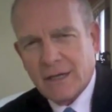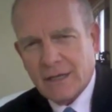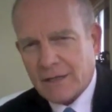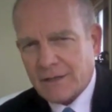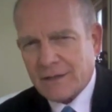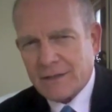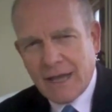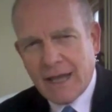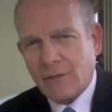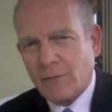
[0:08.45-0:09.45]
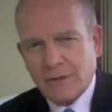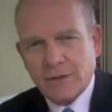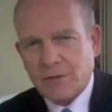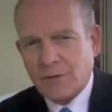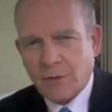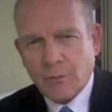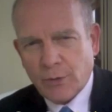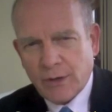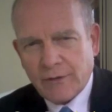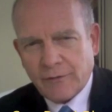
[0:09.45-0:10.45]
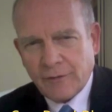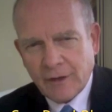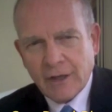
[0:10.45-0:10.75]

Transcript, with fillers: That's exactly what this uh, brief